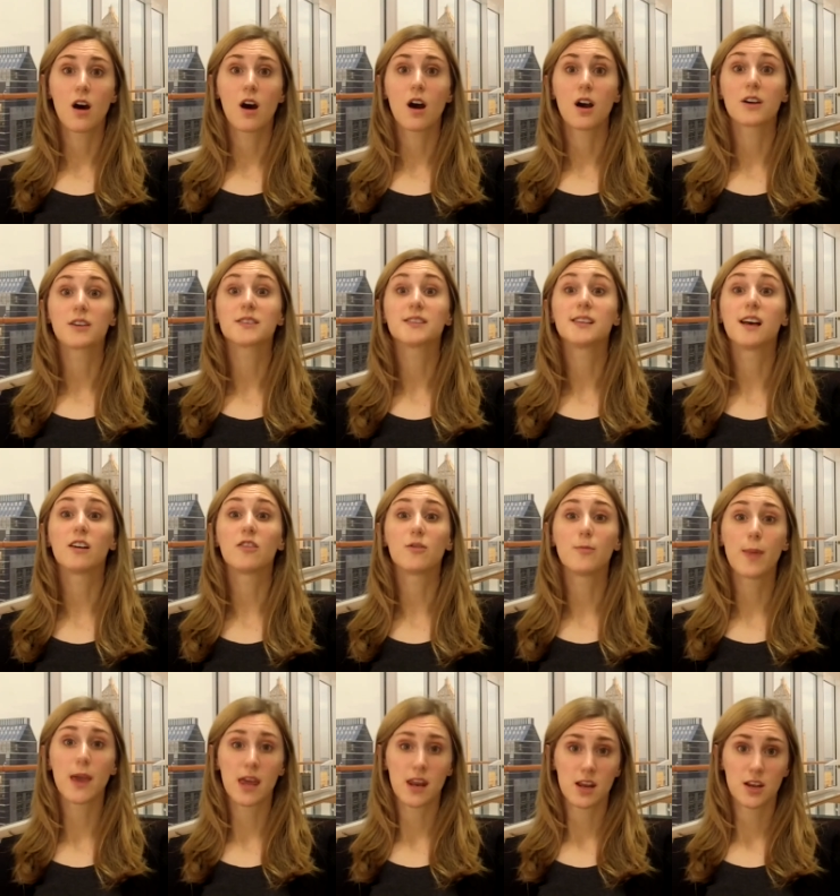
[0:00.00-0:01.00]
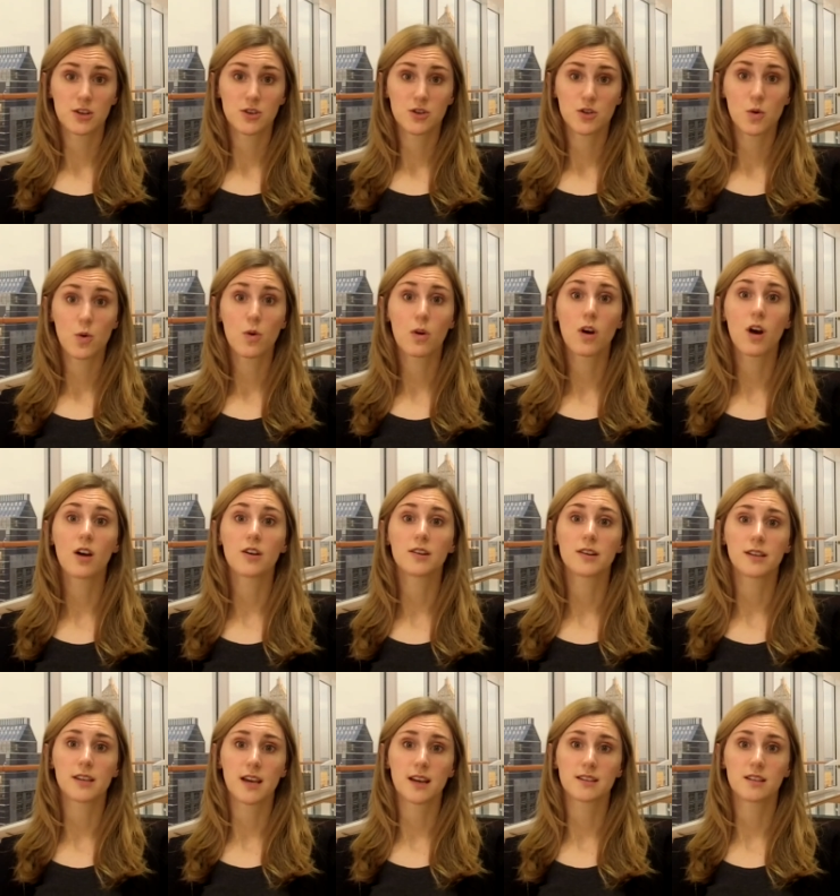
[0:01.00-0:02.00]
are self-managed or are
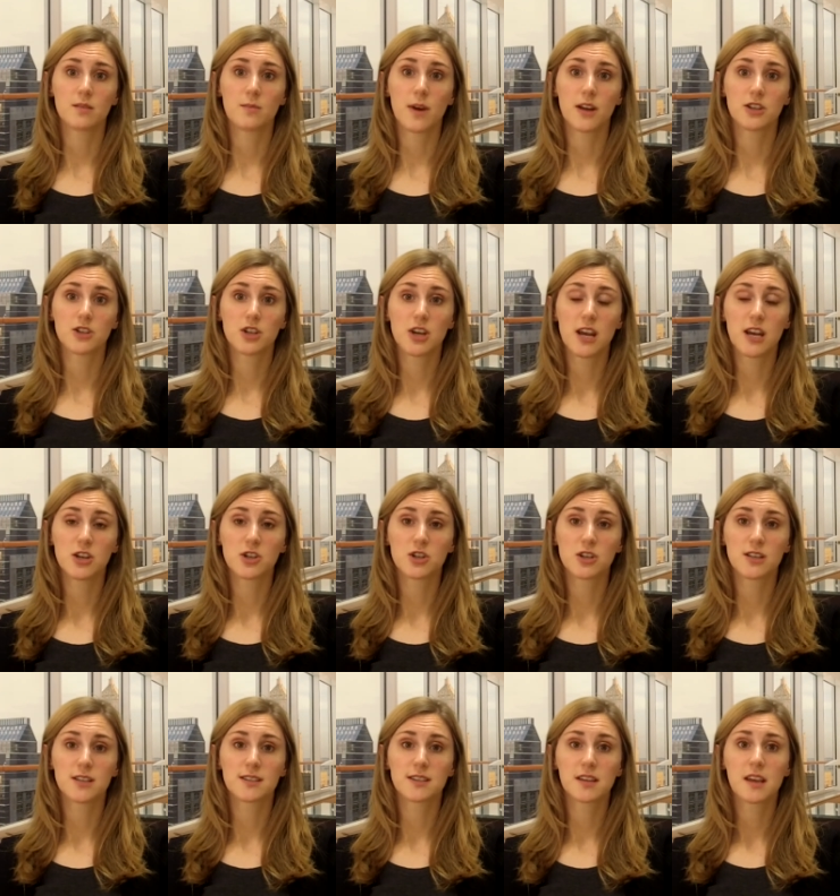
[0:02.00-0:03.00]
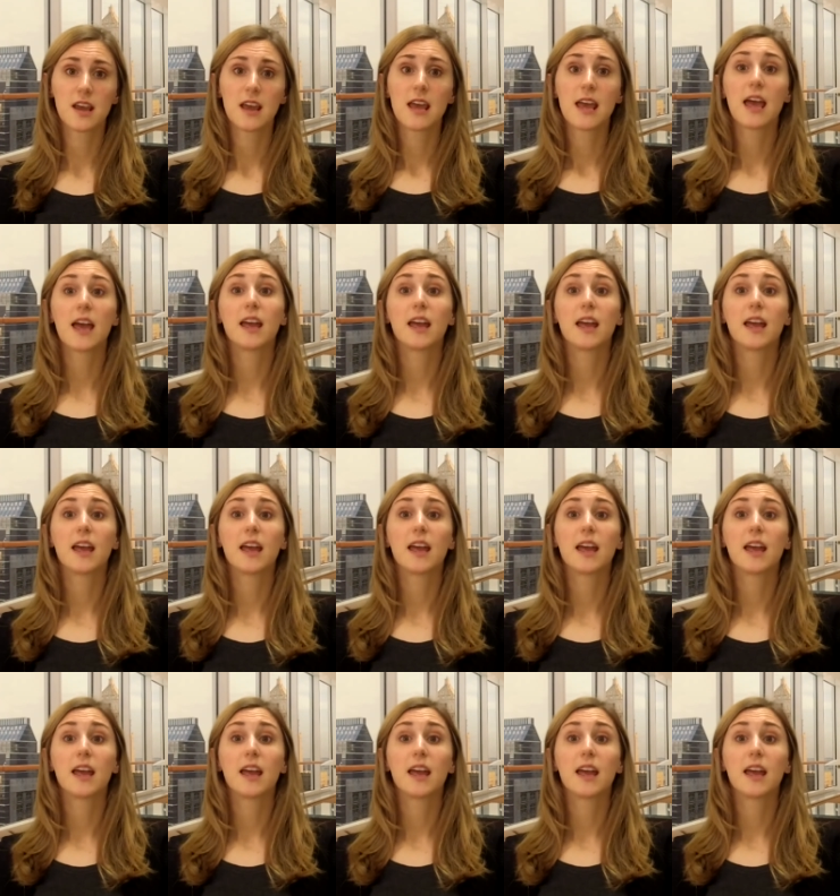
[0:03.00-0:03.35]
detected by changes